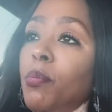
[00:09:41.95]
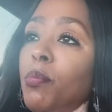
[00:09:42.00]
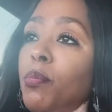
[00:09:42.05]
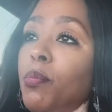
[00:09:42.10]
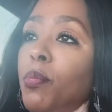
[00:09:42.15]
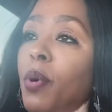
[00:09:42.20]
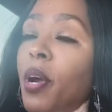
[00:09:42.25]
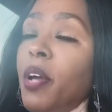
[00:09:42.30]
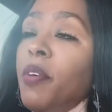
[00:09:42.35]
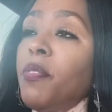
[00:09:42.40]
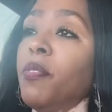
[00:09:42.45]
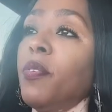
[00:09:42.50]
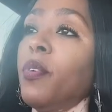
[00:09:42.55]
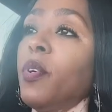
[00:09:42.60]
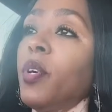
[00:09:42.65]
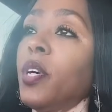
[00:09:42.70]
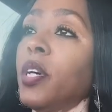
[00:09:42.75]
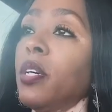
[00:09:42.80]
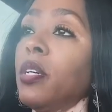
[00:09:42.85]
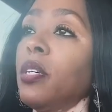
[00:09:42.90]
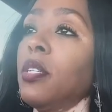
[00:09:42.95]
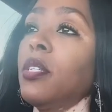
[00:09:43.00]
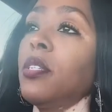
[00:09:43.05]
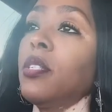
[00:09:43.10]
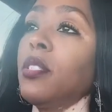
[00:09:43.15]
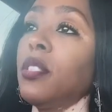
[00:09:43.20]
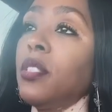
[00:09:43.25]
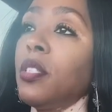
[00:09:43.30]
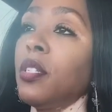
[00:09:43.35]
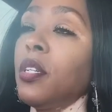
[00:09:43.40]
Pray for,
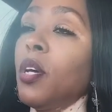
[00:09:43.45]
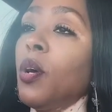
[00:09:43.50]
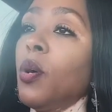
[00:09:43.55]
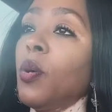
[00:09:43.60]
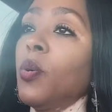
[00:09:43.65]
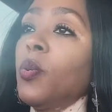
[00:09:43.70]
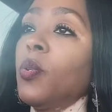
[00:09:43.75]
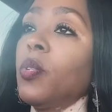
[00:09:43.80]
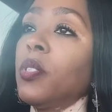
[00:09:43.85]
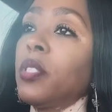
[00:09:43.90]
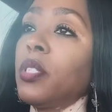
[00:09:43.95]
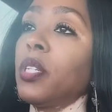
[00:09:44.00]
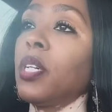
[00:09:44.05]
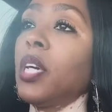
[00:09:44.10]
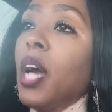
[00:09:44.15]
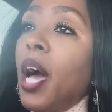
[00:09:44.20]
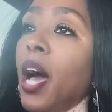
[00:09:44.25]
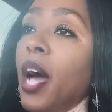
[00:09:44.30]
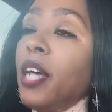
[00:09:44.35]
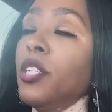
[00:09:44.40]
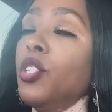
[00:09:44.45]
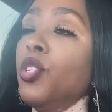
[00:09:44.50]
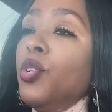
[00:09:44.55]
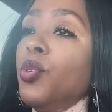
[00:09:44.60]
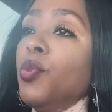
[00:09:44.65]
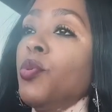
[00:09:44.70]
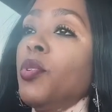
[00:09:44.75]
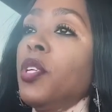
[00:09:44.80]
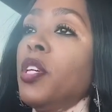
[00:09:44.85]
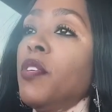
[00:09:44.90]
God
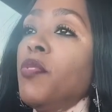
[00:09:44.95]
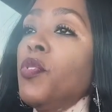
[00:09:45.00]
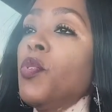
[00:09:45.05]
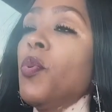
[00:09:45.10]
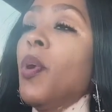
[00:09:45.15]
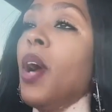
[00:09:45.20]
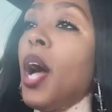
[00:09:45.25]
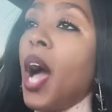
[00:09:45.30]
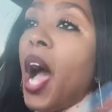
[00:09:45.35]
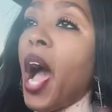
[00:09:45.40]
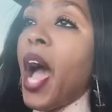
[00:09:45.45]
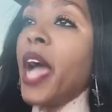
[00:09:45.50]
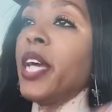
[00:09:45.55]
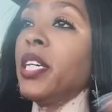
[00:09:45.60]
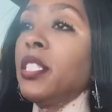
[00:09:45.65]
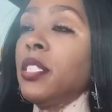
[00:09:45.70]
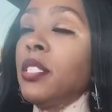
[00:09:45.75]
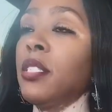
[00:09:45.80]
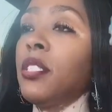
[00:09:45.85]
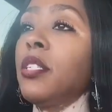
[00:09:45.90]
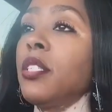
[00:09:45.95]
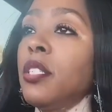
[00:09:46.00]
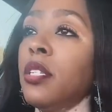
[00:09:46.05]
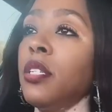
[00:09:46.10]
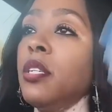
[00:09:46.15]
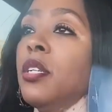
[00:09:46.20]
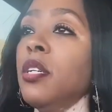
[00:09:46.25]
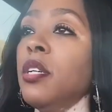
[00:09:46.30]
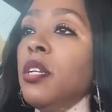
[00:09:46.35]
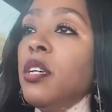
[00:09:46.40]
to give you a heightened
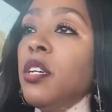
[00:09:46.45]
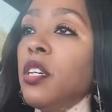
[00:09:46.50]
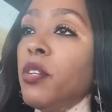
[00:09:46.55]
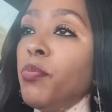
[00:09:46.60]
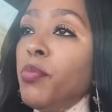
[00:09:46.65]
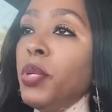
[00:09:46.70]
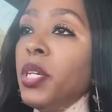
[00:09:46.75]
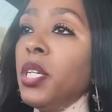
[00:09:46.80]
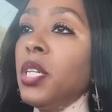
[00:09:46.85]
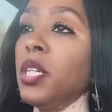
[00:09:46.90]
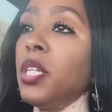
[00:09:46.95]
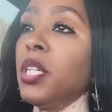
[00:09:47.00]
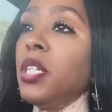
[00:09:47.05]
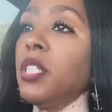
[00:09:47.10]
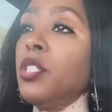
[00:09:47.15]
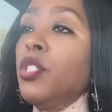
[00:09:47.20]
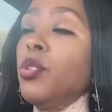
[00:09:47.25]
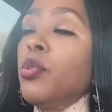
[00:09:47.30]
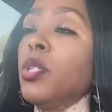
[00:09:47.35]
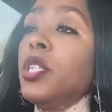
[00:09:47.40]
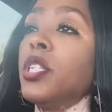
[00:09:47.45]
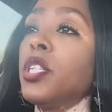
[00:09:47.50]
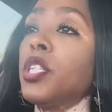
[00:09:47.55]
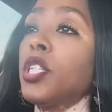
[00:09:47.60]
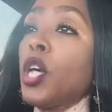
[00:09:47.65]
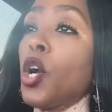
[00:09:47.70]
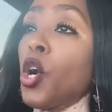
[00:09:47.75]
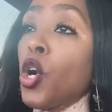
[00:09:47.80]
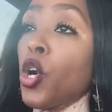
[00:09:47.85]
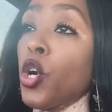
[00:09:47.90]
ability to
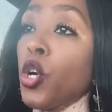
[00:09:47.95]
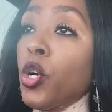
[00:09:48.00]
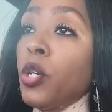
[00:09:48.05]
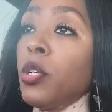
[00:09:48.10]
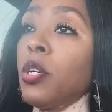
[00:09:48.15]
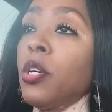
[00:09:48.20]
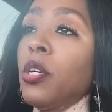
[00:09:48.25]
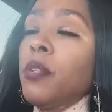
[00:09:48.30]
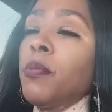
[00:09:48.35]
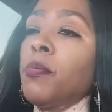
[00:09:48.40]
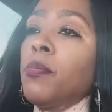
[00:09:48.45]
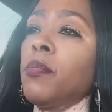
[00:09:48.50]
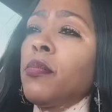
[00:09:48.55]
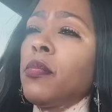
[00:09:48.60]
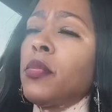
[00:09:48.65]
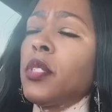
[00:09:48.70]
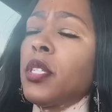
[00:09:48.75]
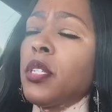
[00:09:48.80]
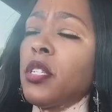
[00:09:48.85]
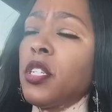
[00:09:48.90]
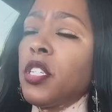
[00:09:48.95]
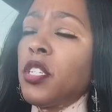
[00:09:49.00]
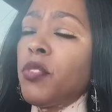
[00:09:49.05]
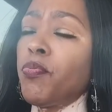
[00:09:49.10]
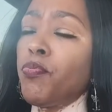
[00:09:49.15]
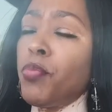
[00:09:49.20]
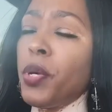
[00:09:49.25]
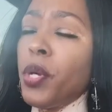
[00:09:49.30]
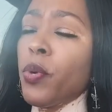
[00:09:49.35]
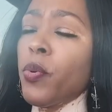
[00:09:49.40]
discern the
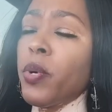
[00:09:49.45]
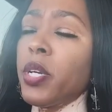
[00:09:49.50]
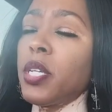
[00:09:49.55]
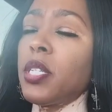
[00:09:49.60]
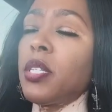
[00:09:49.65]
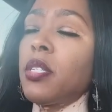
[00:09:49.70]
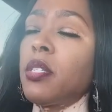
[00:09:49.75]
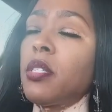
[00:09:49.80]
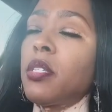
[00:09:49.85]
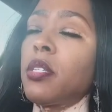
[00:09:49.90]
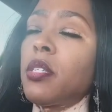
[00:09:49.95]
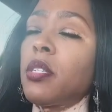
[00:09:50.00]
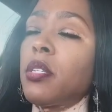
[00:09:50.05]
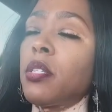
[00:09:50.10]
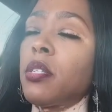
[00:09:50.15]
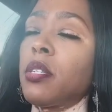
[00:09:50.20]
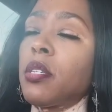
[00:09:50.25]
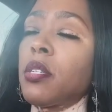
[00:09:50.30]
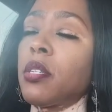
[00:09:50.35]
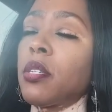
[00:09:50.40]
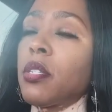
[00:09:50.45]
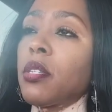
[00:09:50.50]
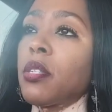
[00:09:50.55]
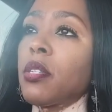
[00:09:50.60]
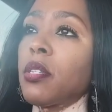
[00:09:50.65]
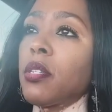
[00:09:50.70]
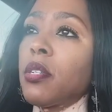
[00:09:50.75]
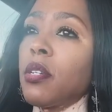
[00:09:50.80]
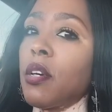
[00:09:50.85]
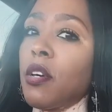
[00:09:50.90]
spirits
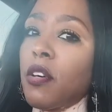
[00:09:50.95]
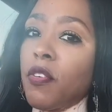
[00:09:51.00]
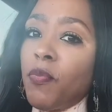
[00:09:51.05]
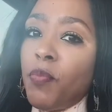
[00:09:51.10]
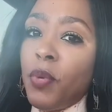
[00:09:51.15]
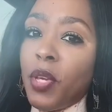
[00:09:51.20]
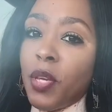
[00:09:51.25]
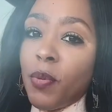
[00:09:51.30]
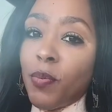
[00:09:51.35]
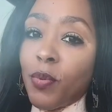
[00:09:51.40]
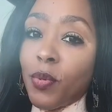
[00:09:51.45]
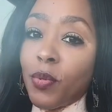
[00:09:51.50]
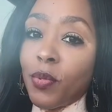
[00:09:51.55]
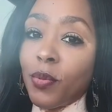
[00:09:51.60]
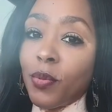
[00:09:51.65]
of people.